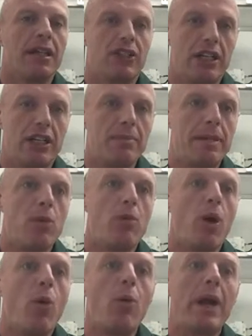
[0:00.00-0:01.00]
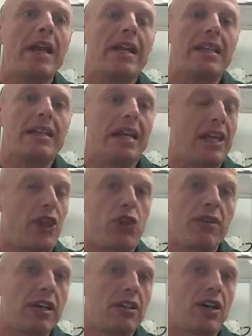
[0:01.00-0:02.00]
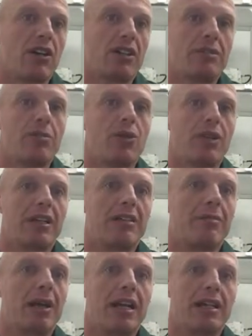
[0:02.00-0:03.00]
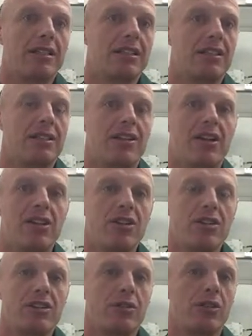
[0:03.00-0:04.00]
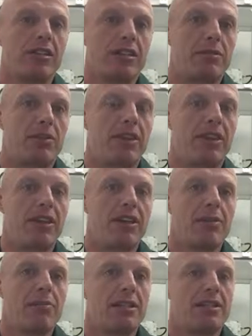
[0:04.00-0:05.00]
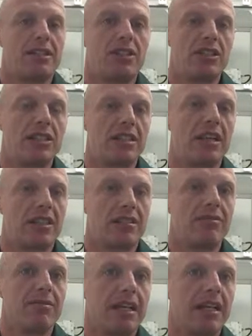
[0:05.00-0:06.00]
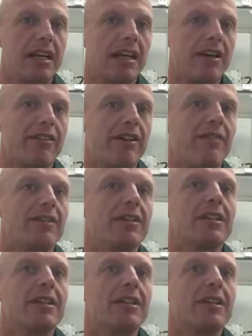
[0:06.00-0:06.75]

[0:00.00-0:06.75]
She can be awakened at 3 o'clock in the morning by a concerned nurse or a respiratory therapist, and she's got to take care of it.